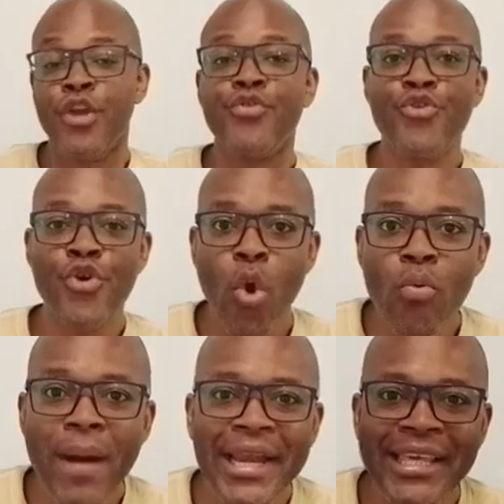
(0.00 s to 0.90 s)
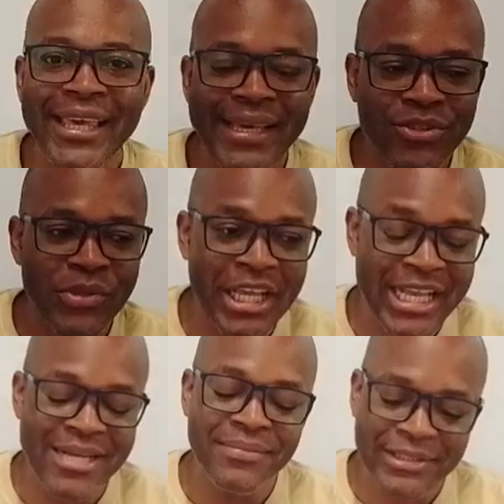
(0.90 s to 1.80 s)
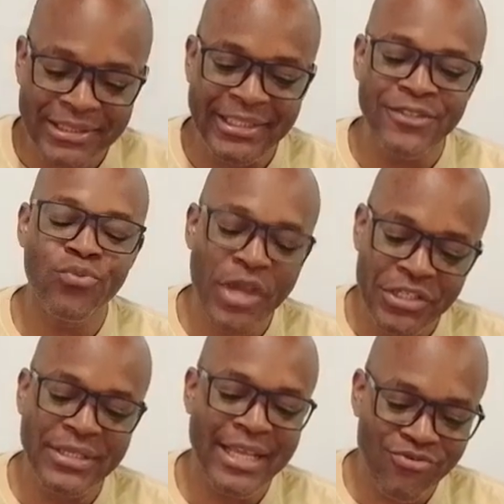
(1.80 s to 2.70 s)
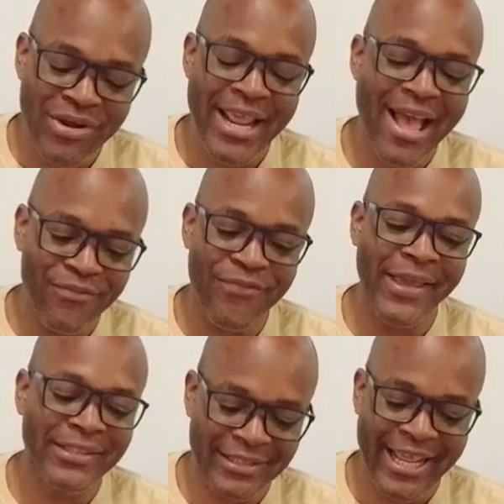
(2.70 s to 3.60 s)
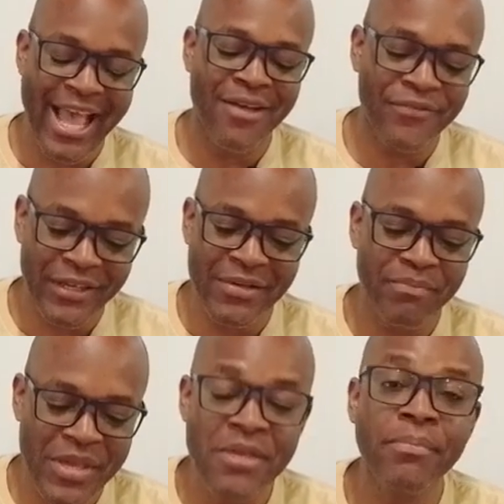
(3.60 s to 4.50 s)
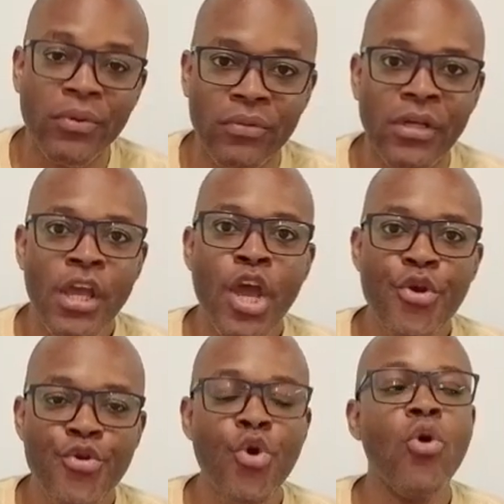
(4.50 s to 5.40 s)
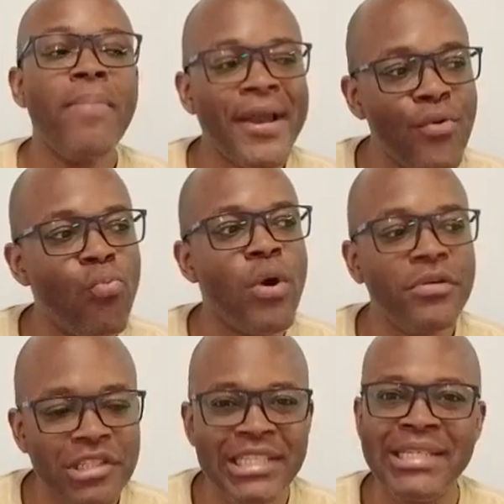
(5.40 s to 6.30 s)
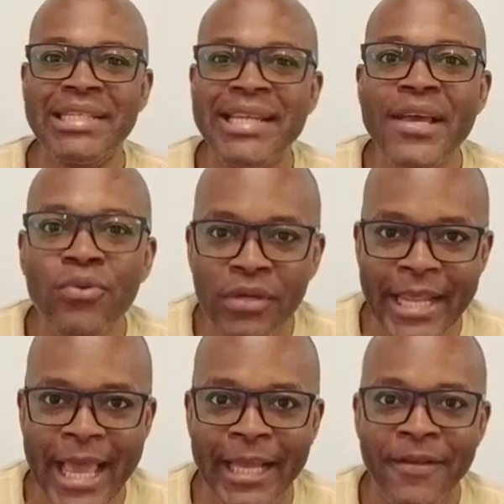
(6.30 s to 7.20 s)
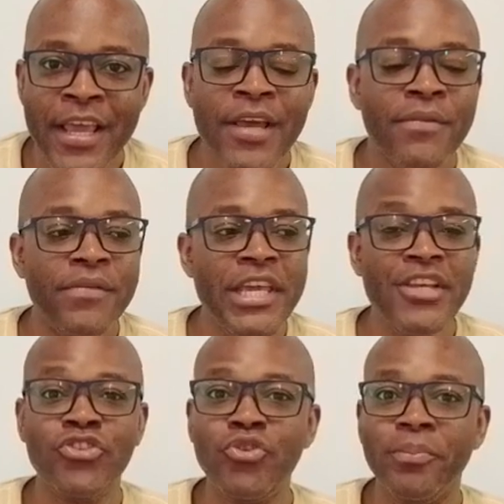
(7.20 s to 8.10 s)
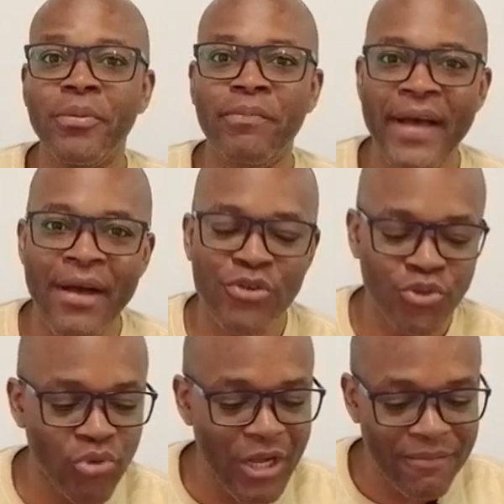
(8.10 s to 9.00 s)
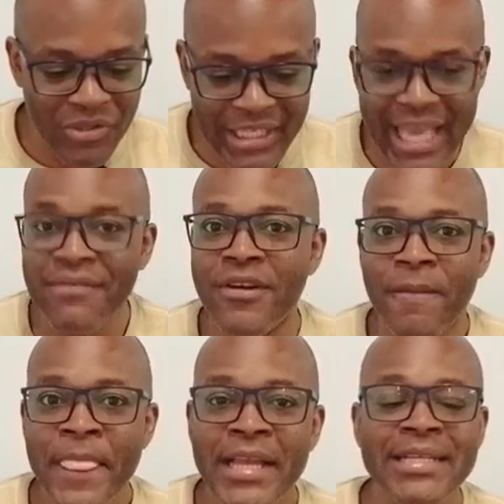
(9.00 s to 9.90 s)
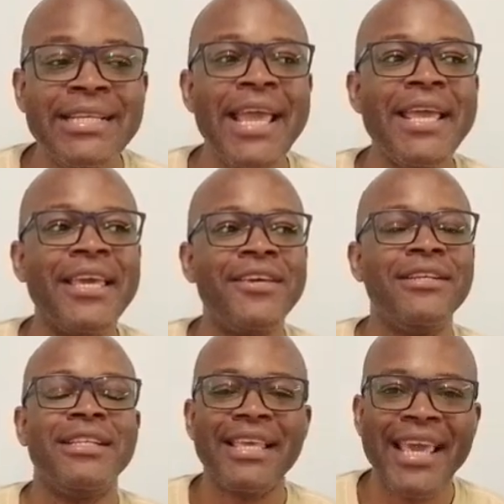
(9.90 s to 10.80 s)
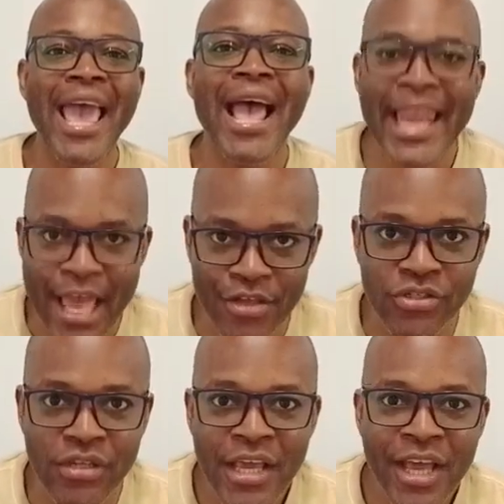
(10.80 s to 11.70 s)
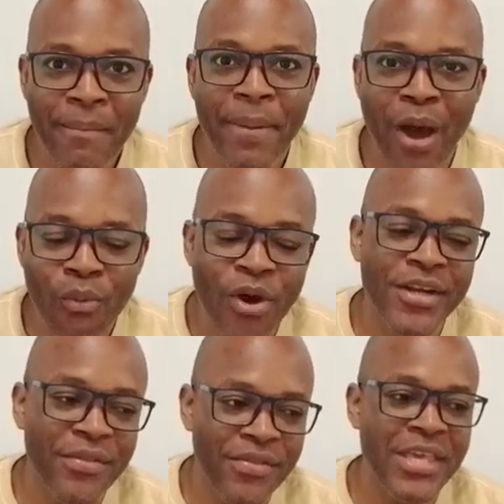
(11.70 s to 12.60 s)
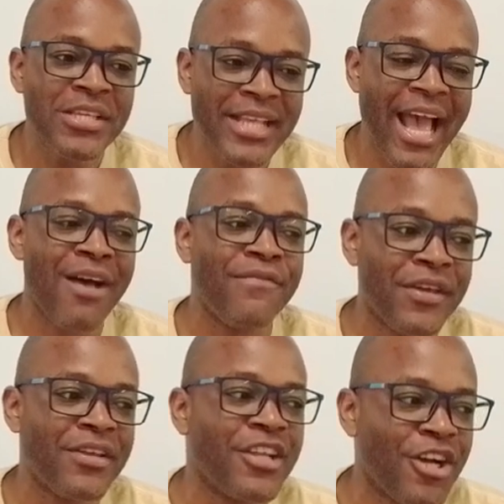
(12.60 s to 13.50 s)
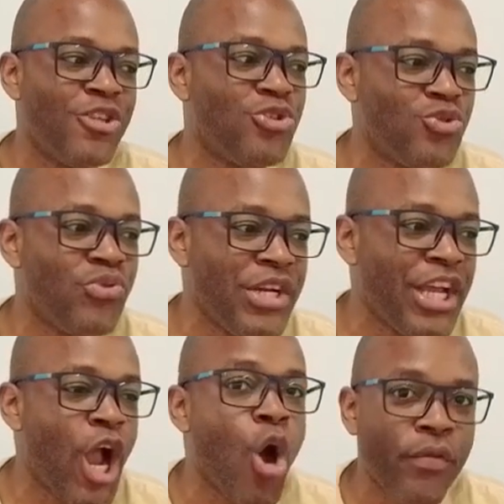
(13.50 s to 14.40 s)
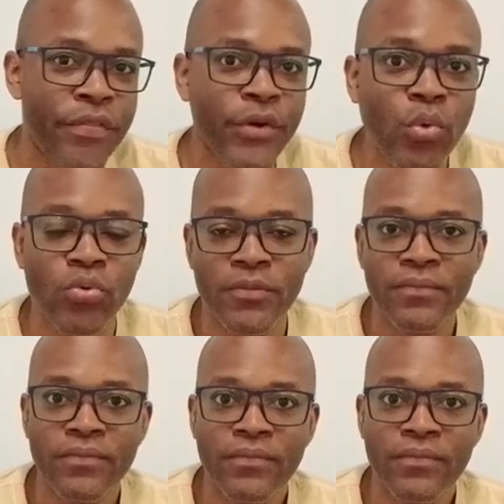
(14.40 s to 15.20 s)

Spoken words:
Nobody cares when it comes to a situation that really affects the African people. Nobody wants to deal with that. These superpowers who come together, they could care less about what these African countries really go through.